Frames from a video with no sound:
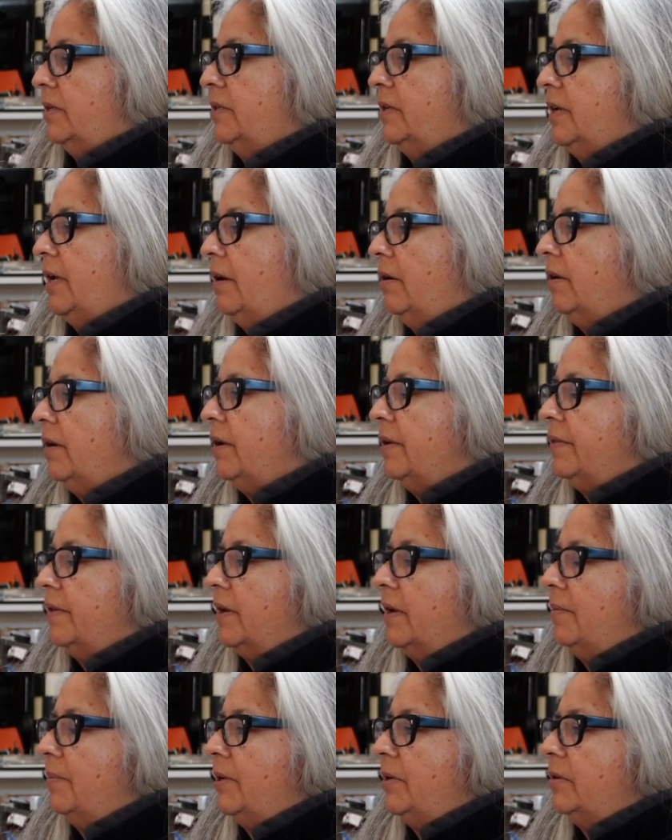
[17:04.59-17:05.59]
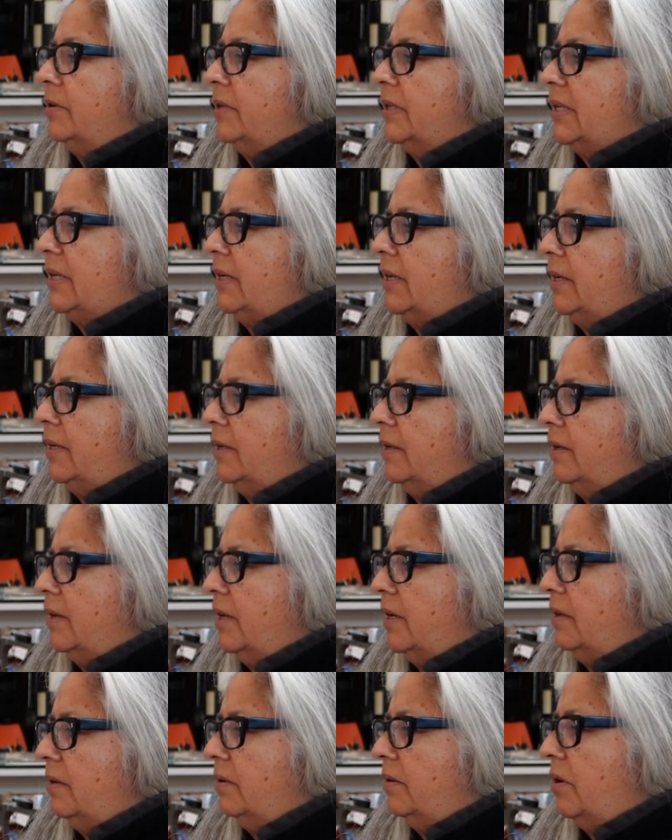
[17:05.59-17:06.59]
is an area that I'm interested in,
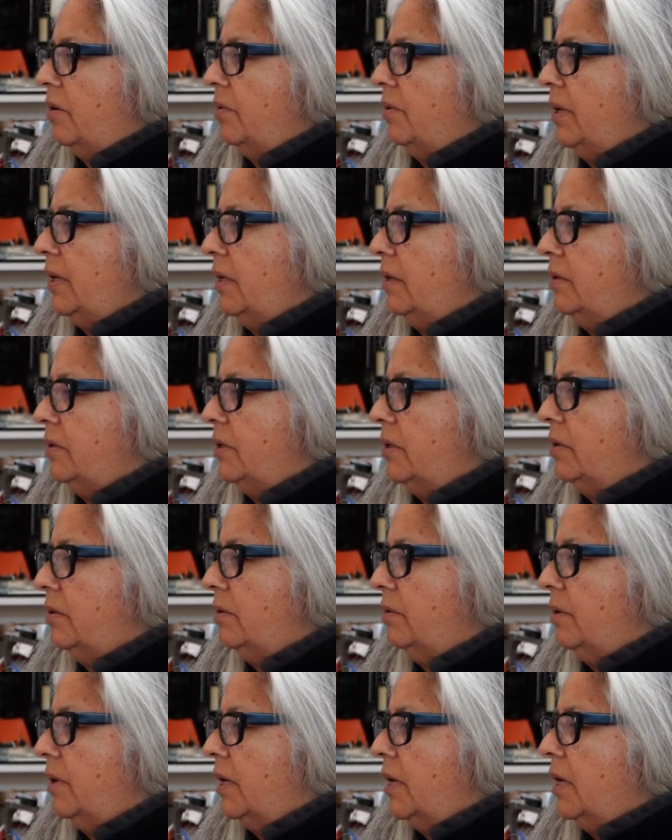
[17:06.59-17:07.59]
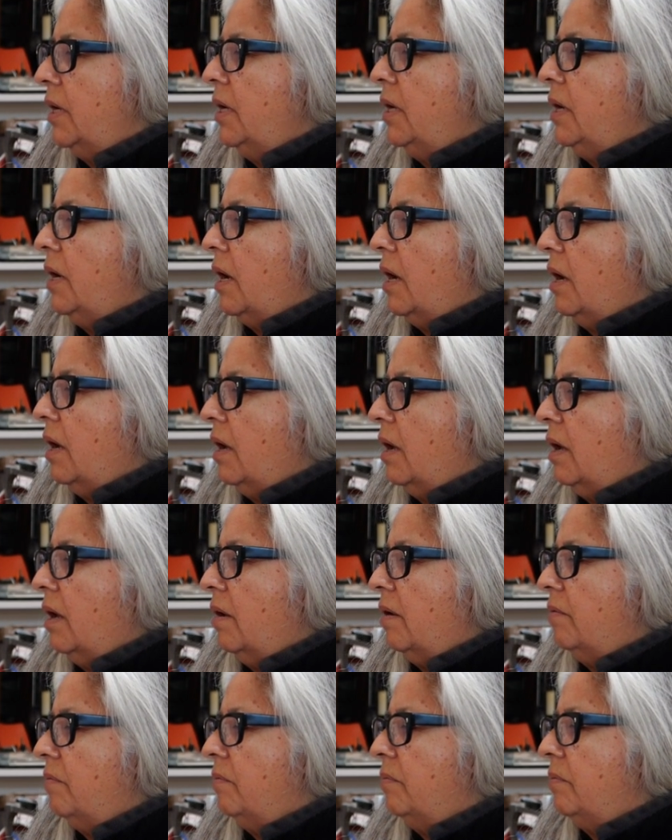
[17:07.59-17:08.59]
in going into.
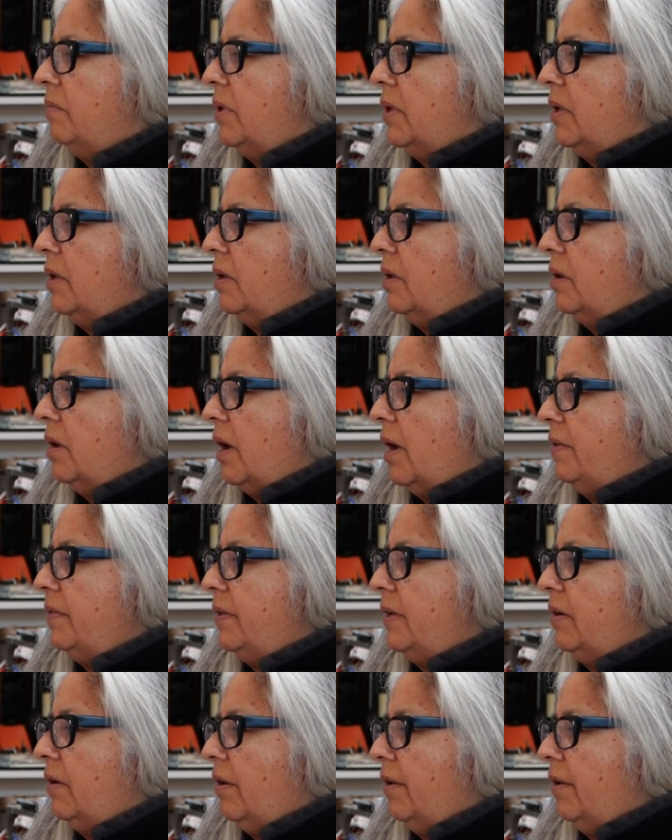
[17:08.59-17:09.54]
Um, I think